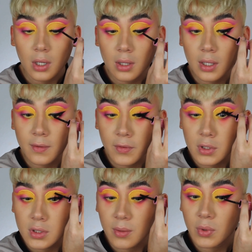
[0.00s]
they for
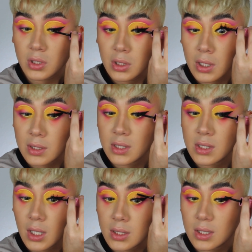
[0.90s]
some reason got
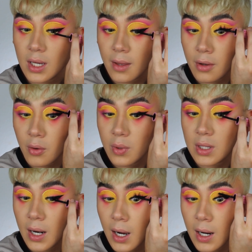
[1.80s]
stuck together with
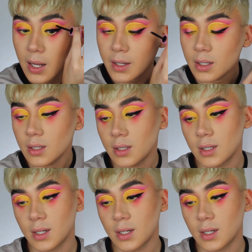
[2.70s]
that eyeliner,